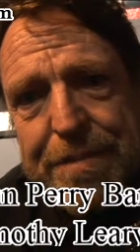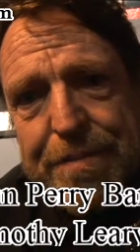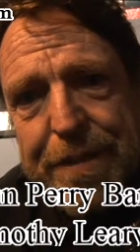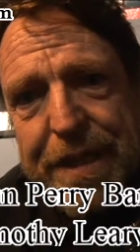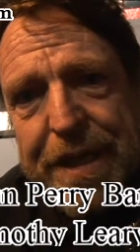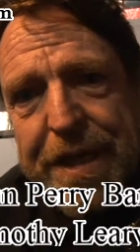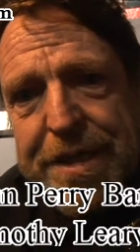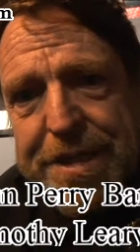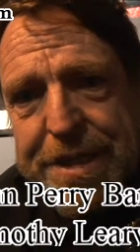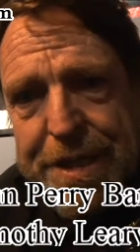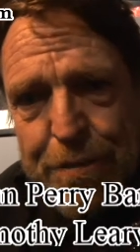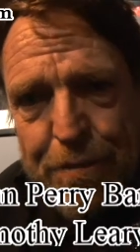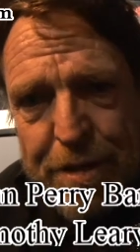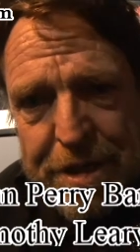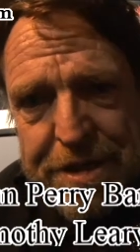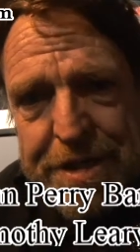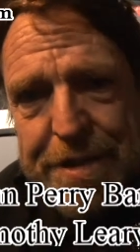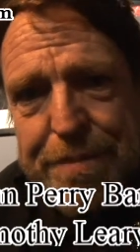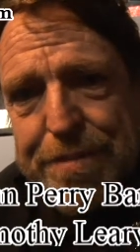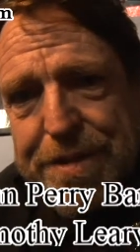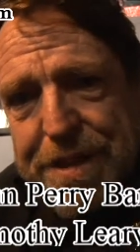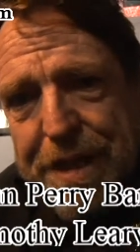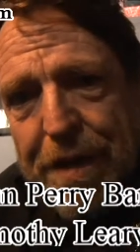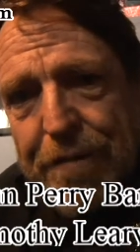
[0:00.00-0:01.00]
because he was
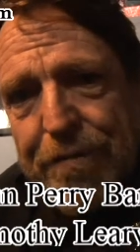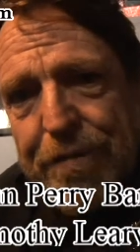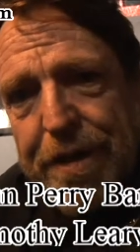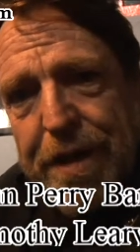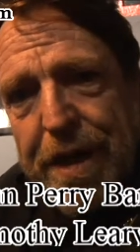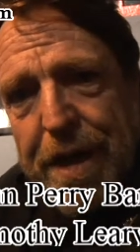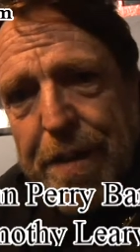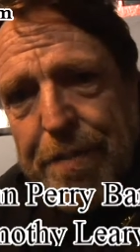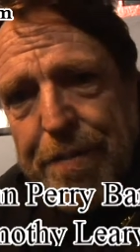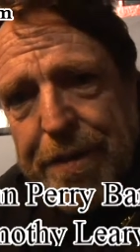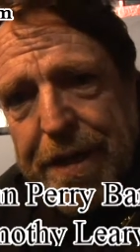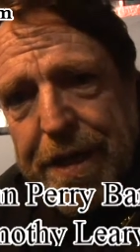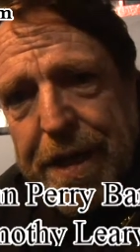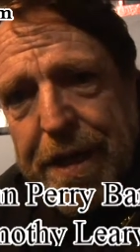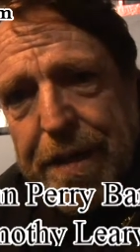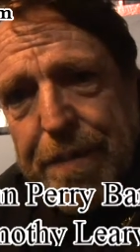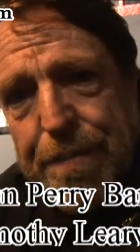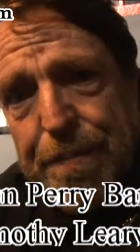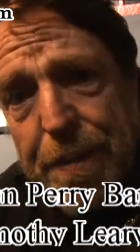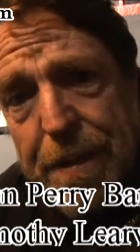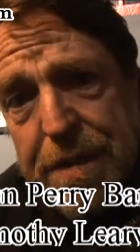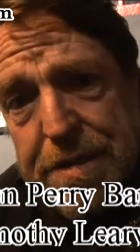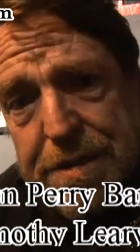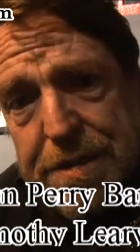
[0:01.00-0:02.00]
himself a
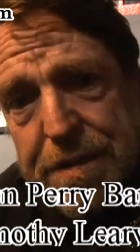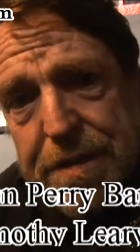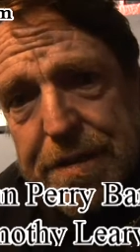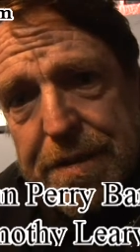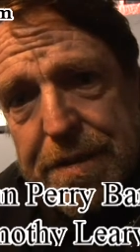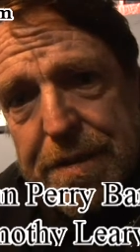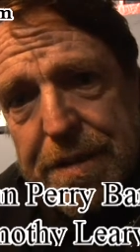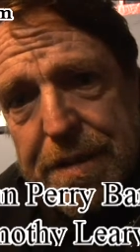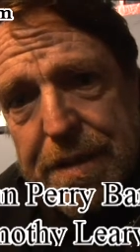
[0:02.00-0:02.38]
complicated person